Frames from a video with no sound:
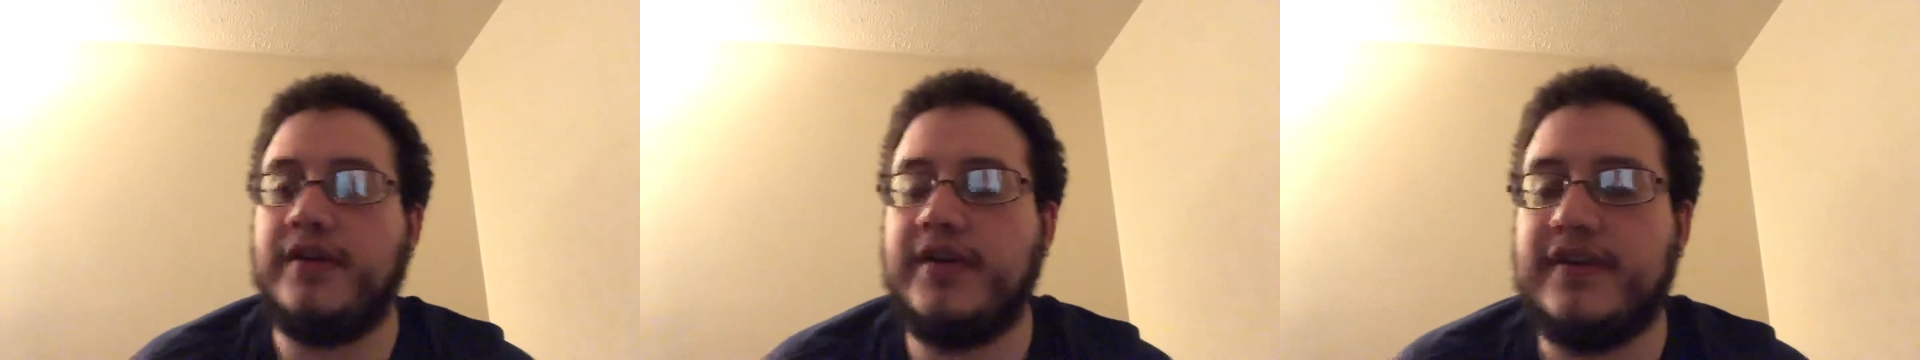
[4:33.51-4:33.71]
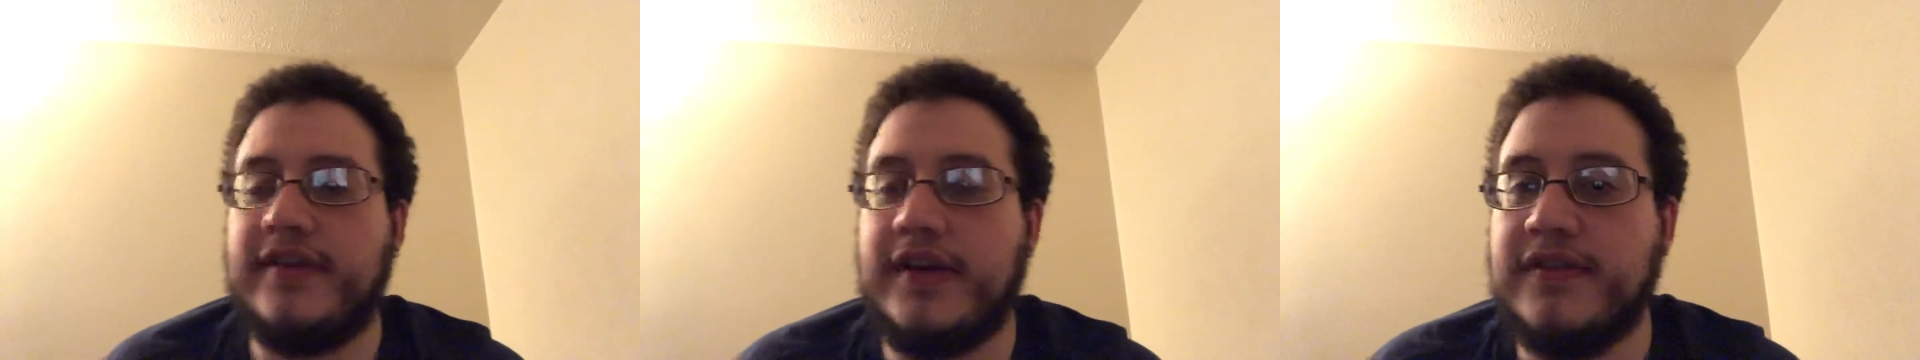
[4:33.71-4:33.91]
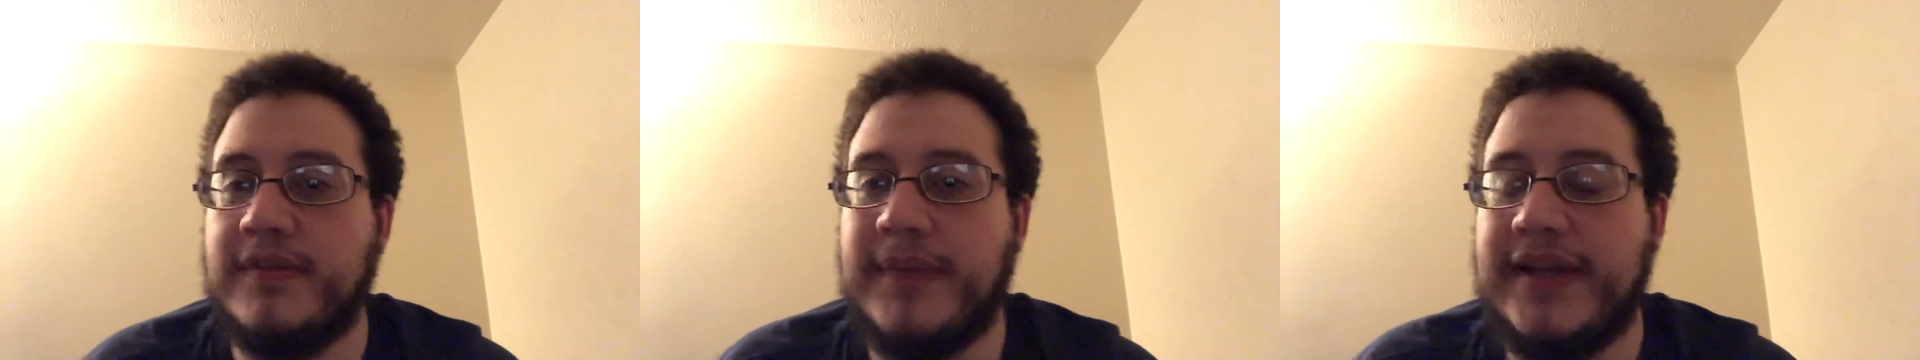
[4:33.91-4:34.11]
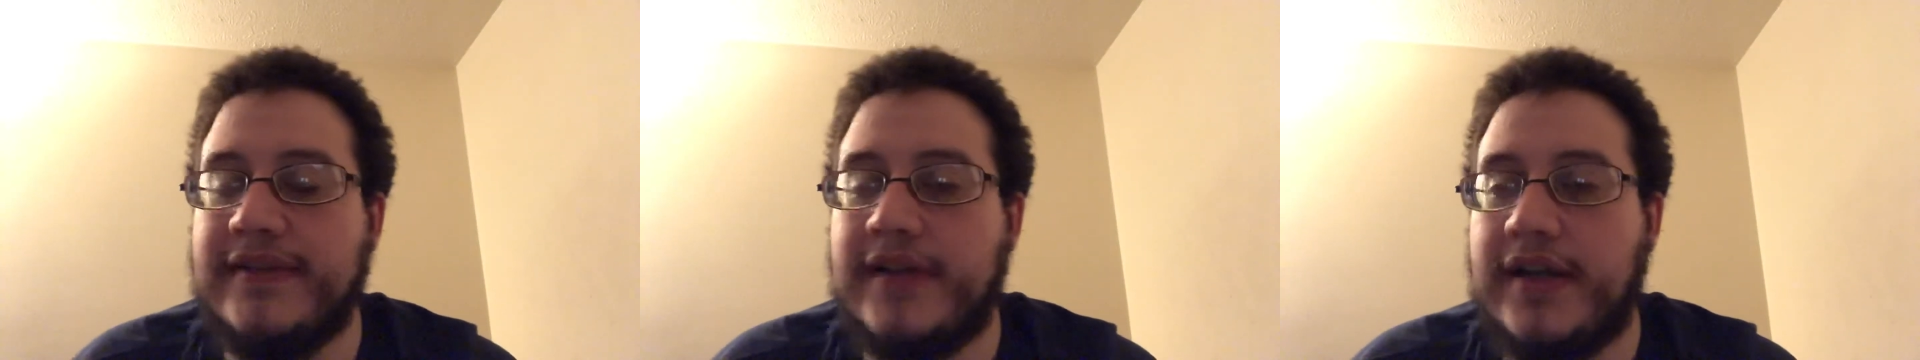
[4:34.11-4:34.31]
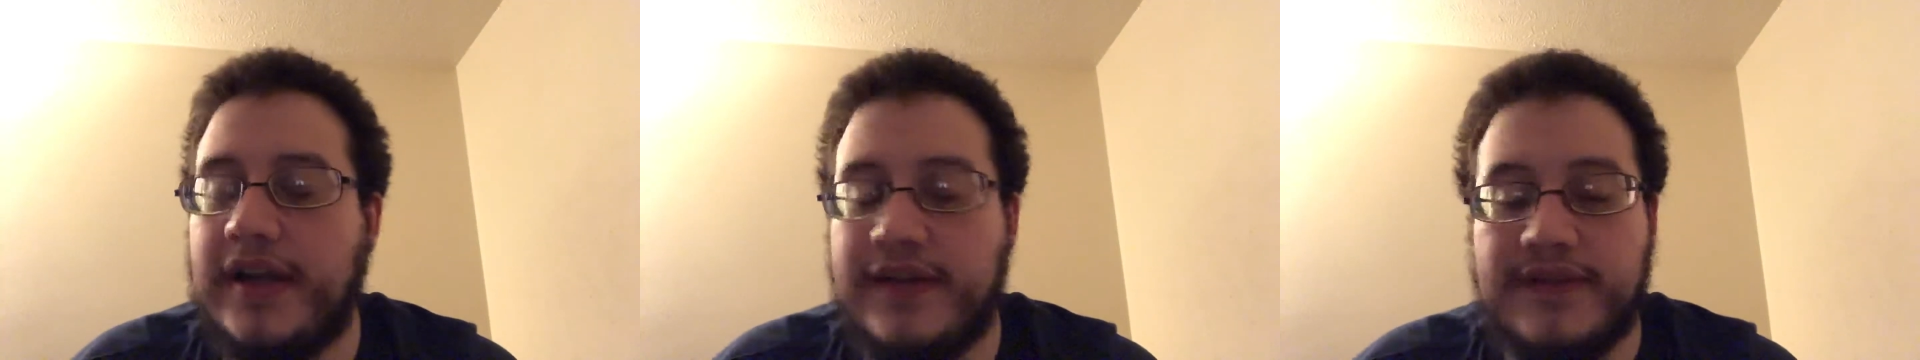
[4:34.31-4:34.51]
you could tell somebody's
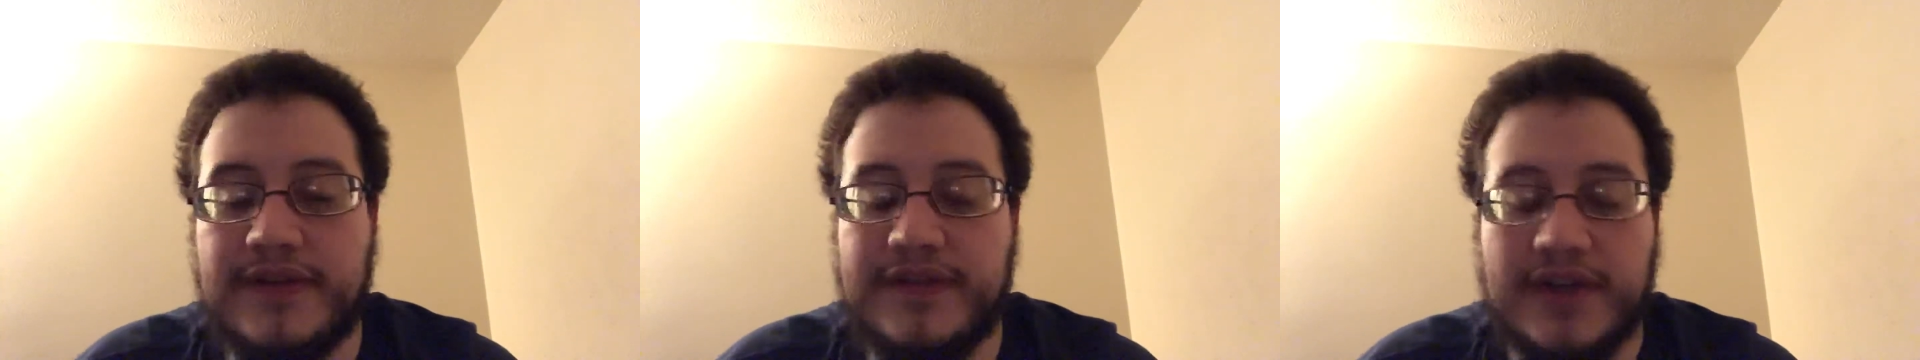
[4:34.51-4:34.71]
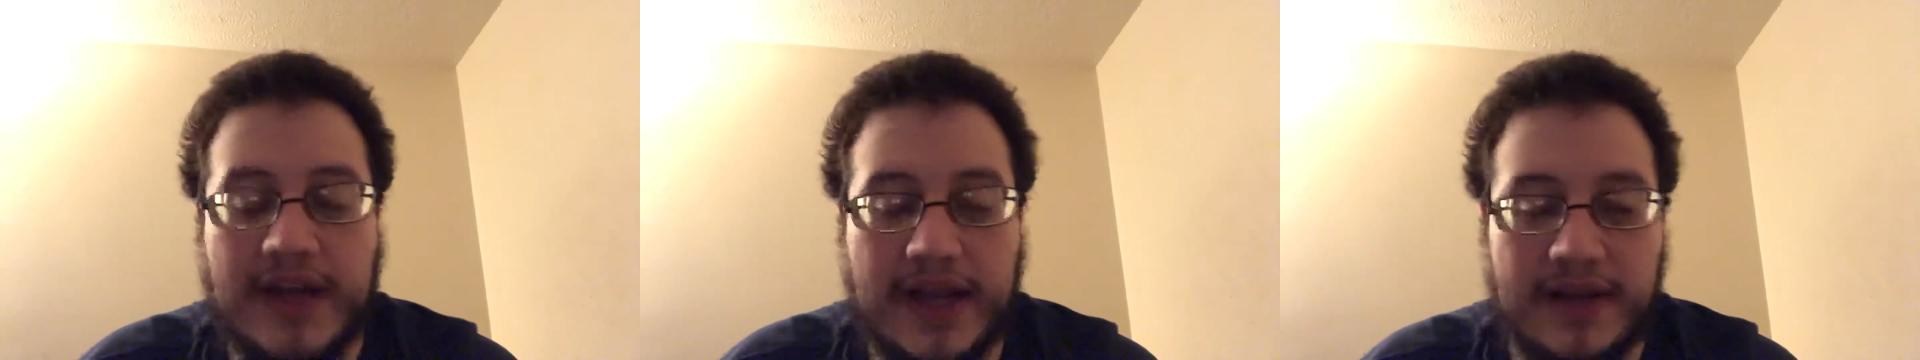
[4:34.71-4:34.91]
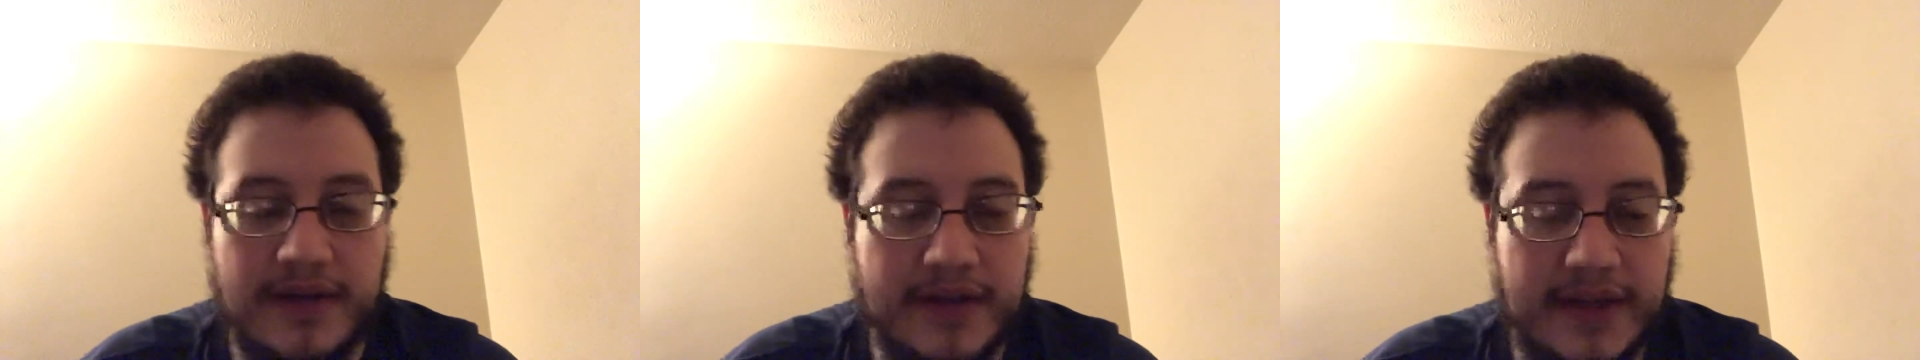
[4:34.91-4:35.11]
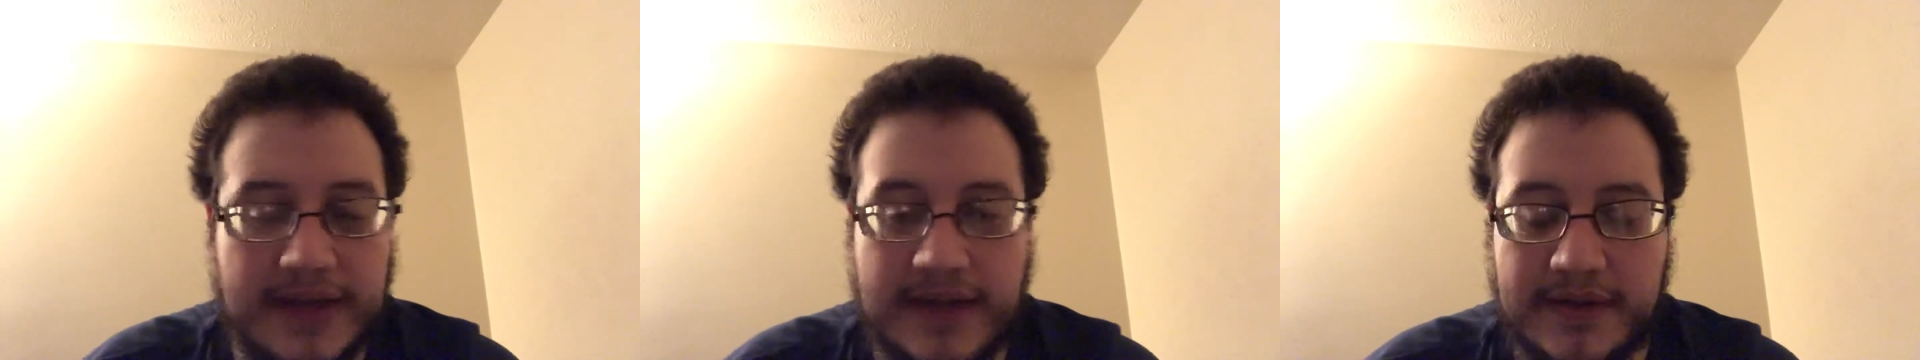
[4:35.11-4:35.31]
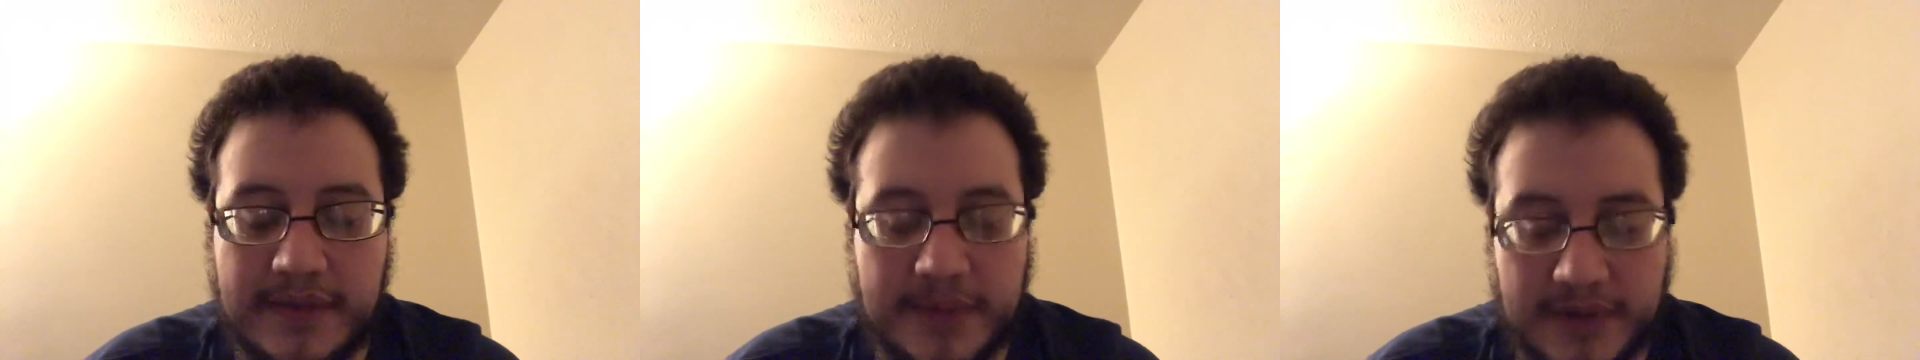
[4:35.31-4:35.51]
there even if you're not looking
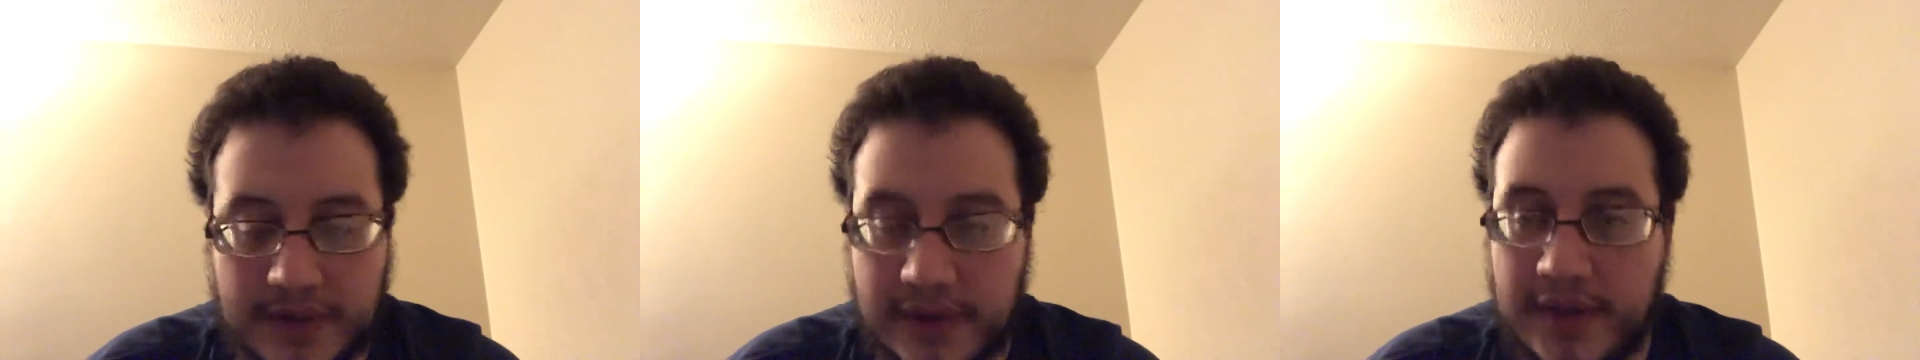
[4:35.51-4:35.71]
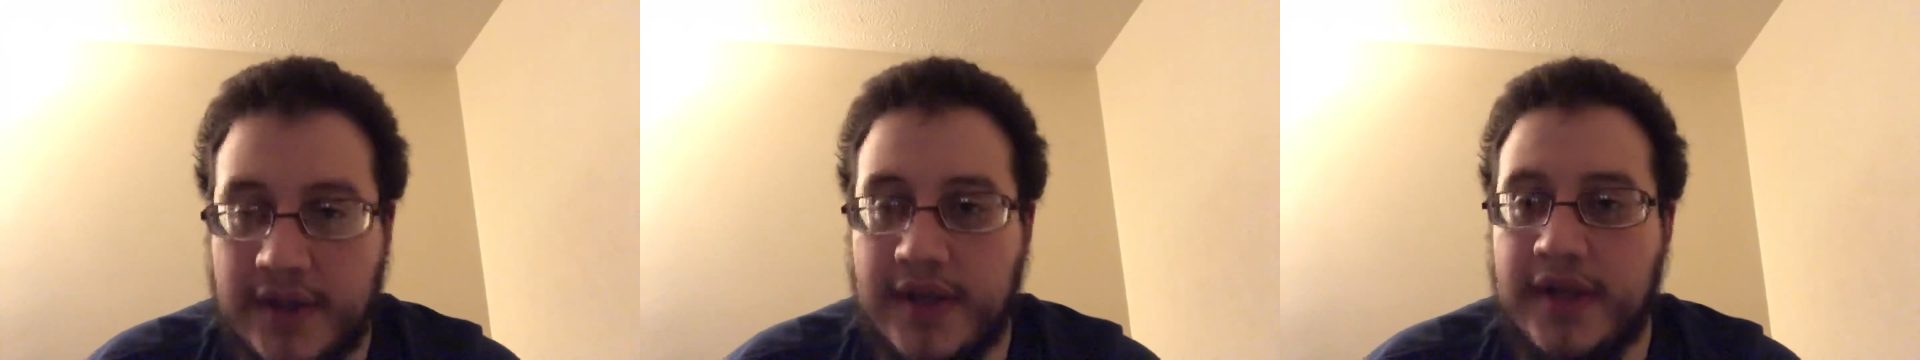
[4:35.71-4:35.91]
at them, or,